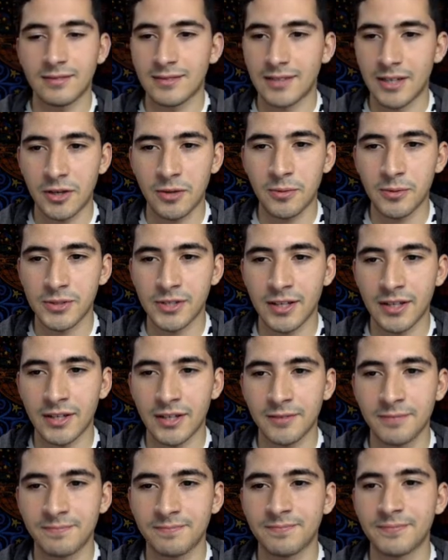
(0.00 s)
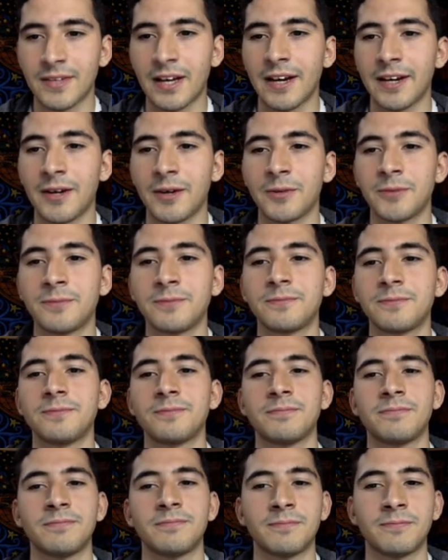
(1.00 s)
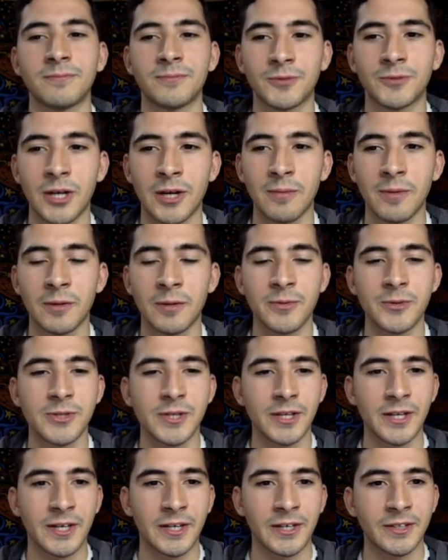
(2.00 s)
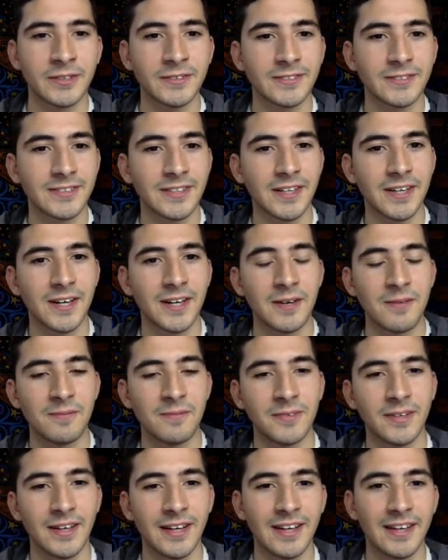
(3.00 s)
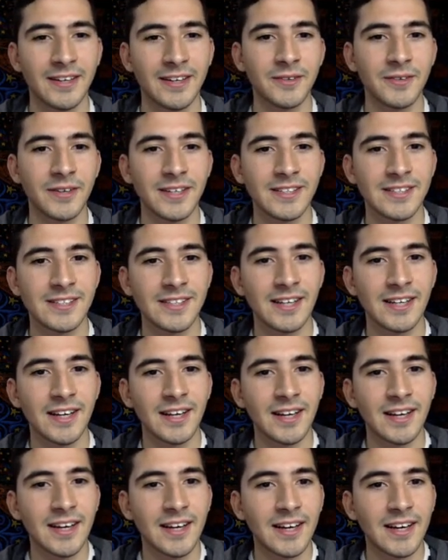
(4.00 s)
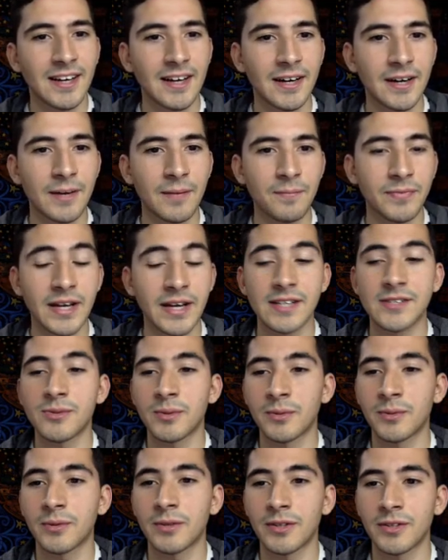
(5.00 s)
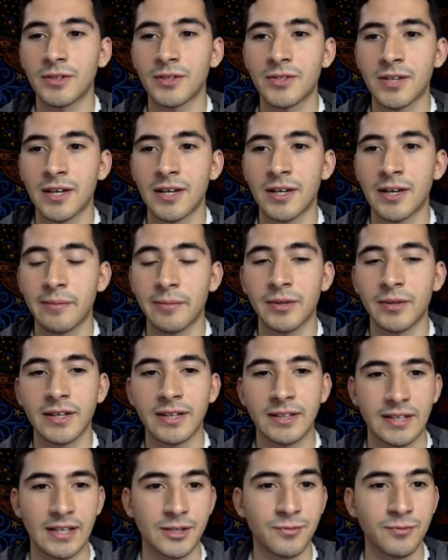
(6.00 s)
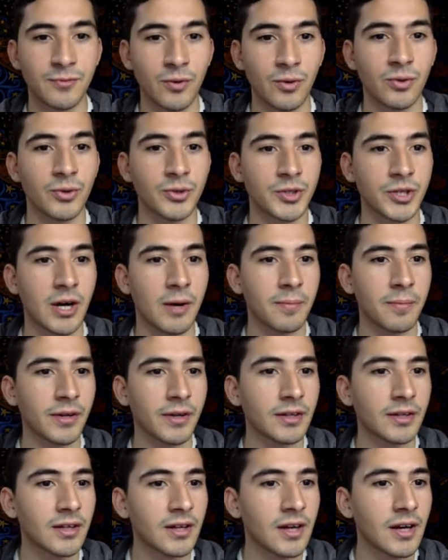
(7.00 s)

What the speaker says: terrible singing, I know, trying to make music here. Anyways, that's where we're gonna try to emulate. That's vocal chopping.